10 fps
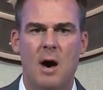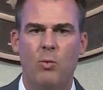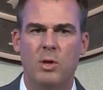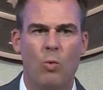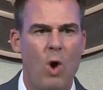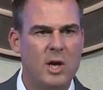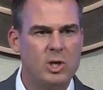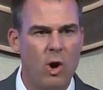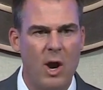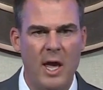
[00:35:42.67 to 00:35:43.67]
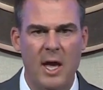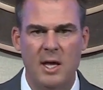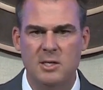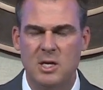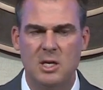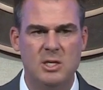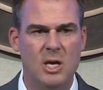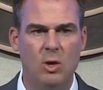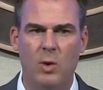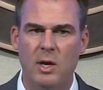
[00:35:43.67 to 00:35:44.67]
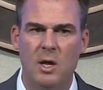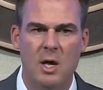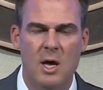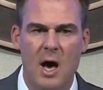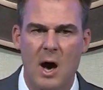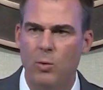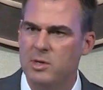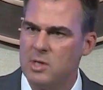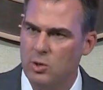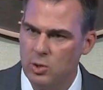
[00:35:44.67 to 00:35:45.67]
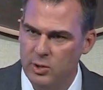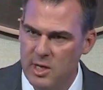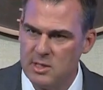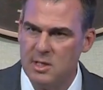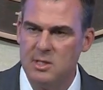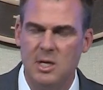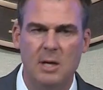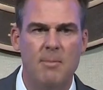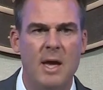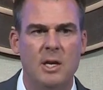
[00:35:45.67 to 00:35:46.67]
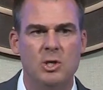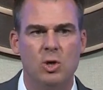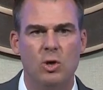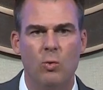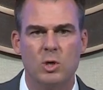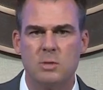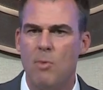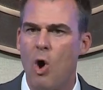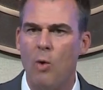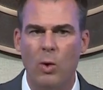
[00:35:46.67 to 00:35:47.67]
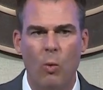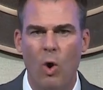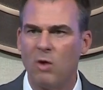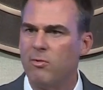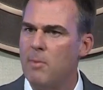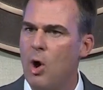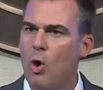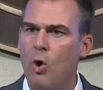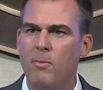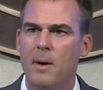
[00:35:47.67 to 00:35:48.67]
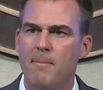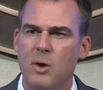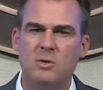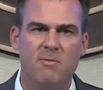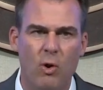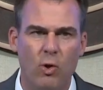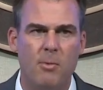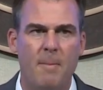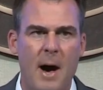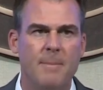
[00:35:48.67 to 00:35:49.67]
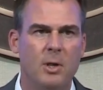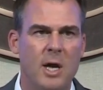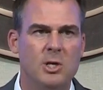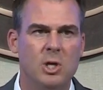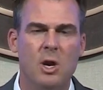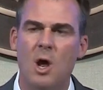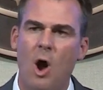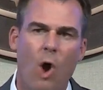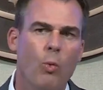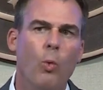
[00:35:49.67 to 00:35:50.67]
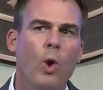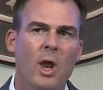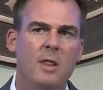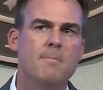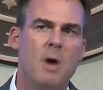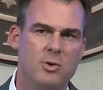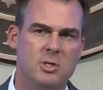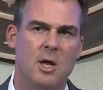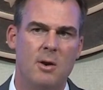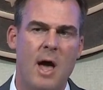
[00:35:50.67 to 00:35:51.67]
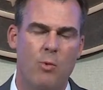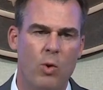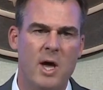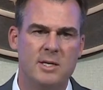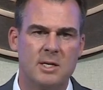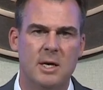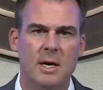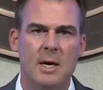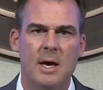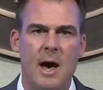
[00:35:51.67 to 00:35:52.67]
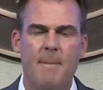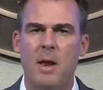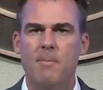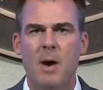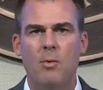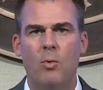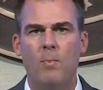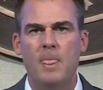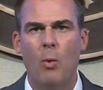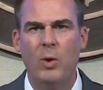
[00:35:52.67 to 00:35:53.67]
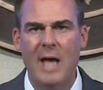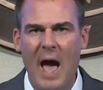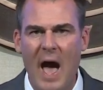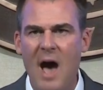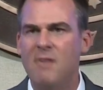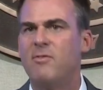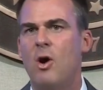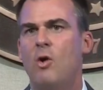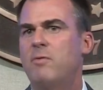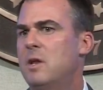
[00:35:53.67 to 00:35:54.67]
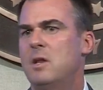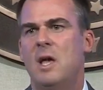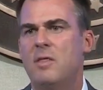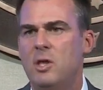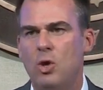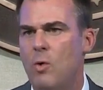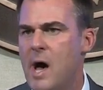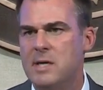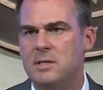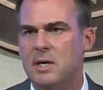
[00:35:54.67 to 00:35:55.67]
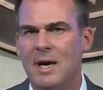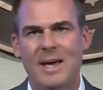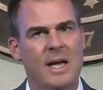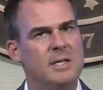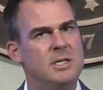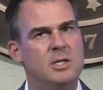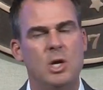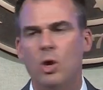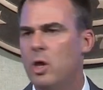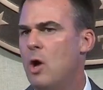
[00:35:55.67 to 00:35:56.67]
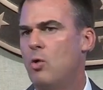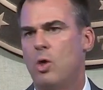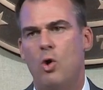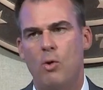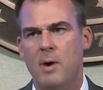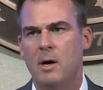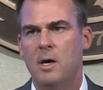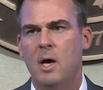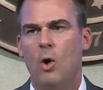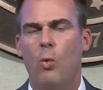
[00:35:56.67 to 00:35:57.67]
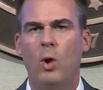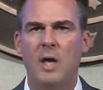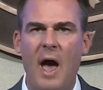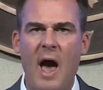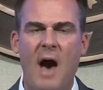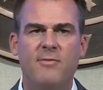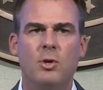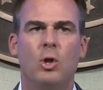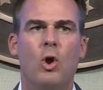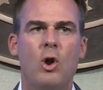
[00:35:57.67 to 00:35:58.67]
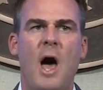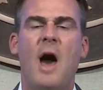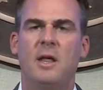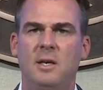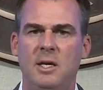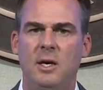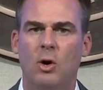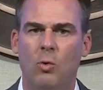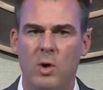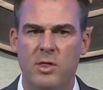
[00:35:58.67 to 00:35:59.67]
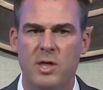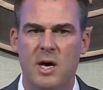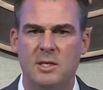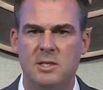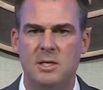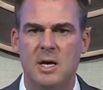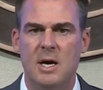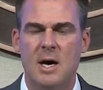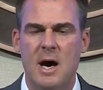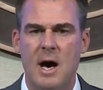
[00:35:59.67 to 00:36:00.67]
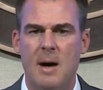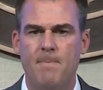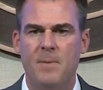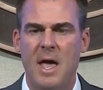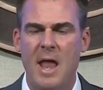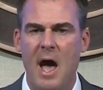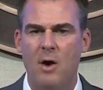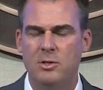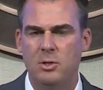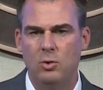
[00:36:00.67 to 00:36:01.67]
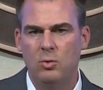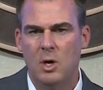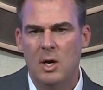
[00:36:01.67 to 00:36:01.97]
with washing our hands, continuing with social distancing, making sure that we're smart, we work from home. The most vulnerable population are really the most at risk. But we have COVID in the U.S. It's still in Oklahoma. We have to learn how to deal with this and how to